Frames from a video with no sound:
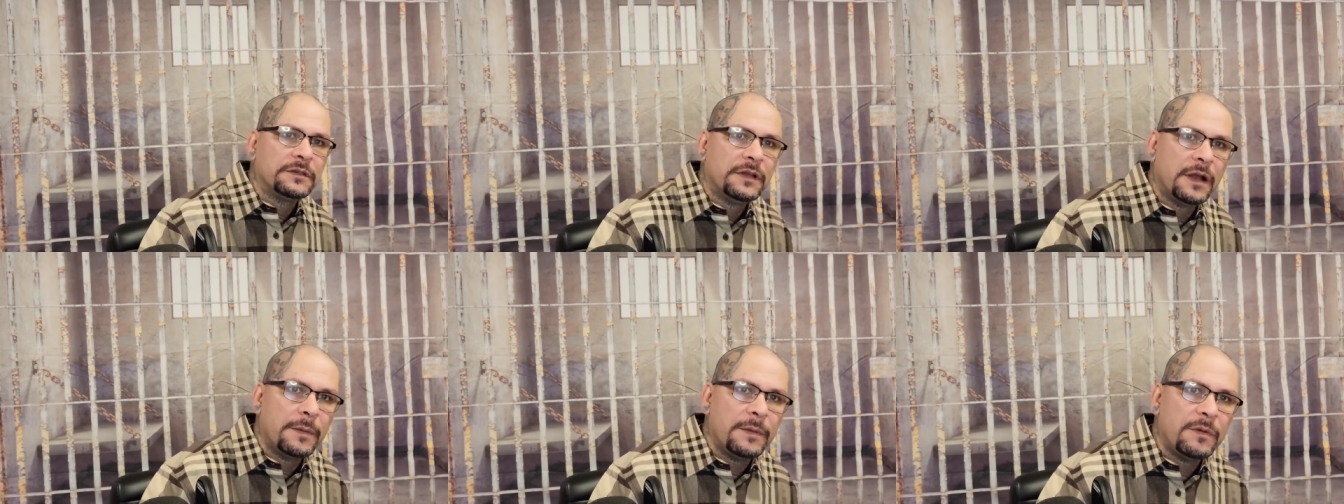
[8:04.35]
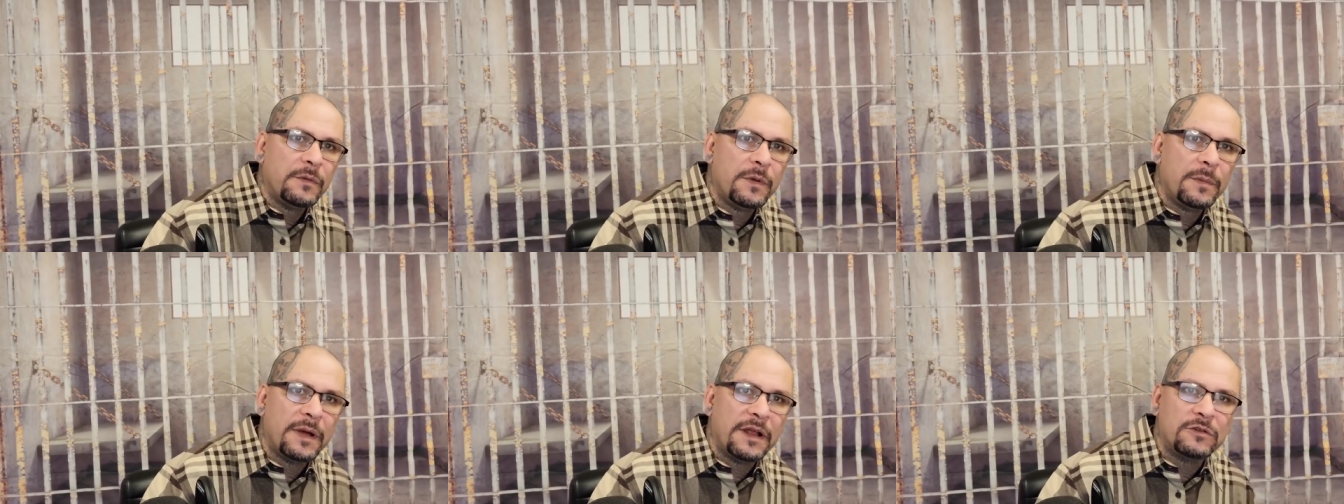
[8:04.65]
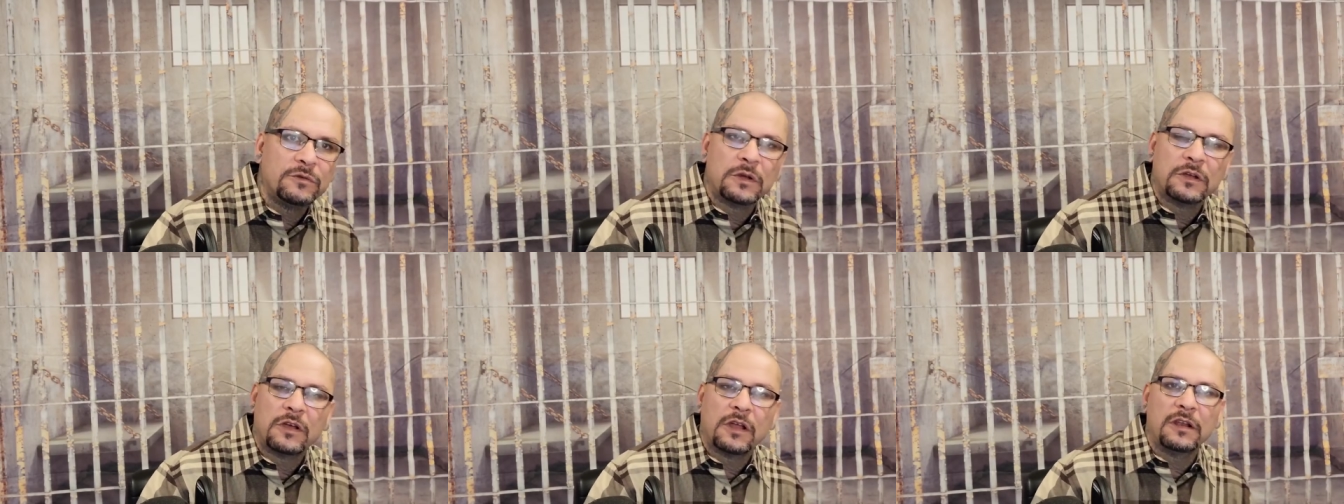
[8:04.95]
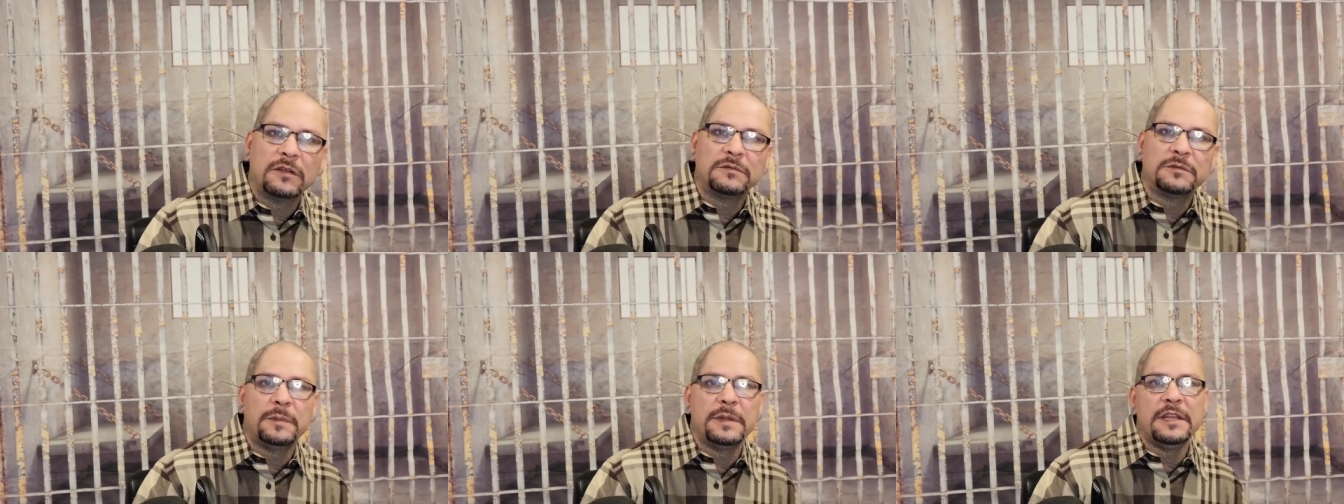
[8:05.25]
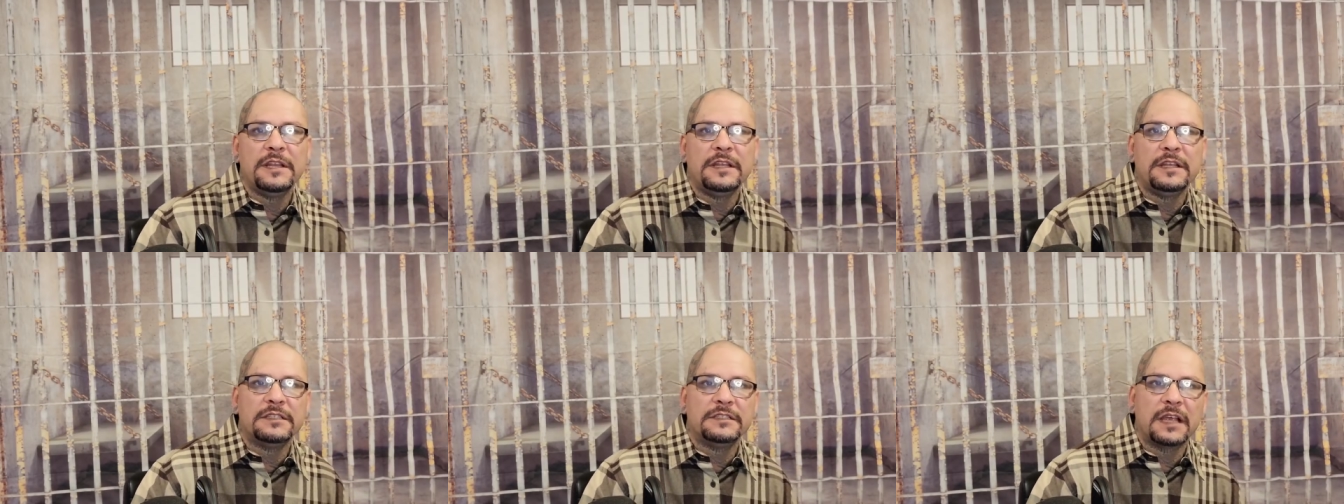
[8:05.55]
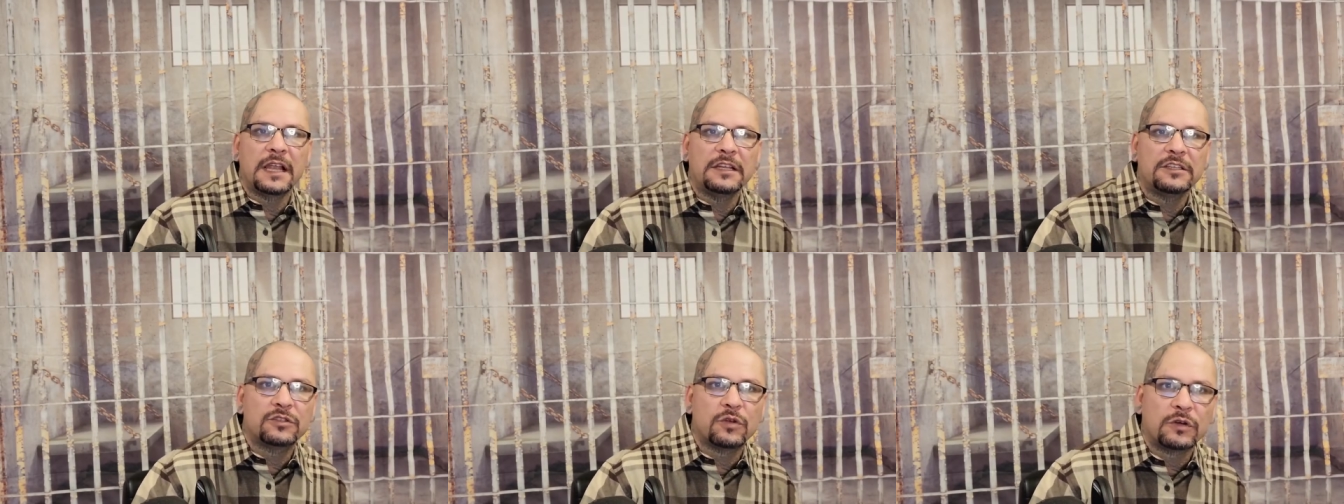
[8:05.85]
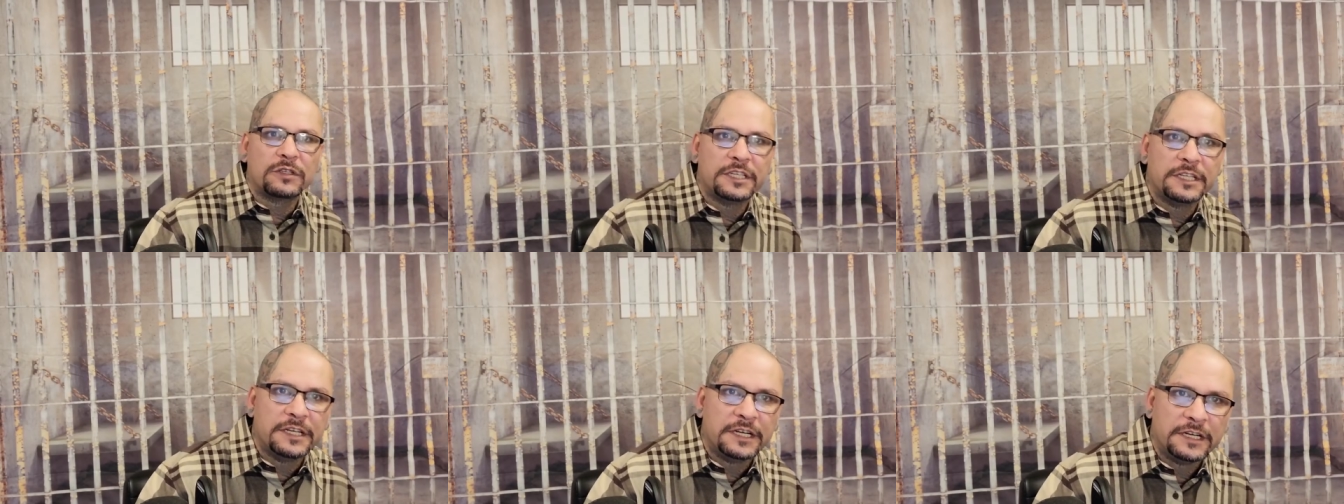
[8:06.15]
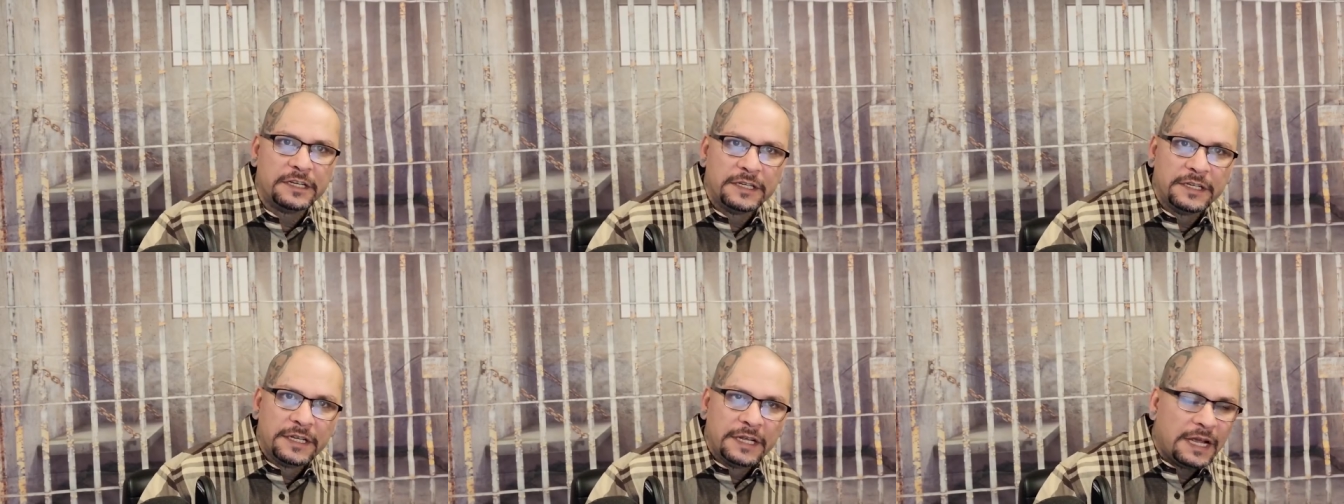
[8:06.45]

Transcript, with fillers: You know what I mean? We might as well call him Speedy Gonzalez Cortina.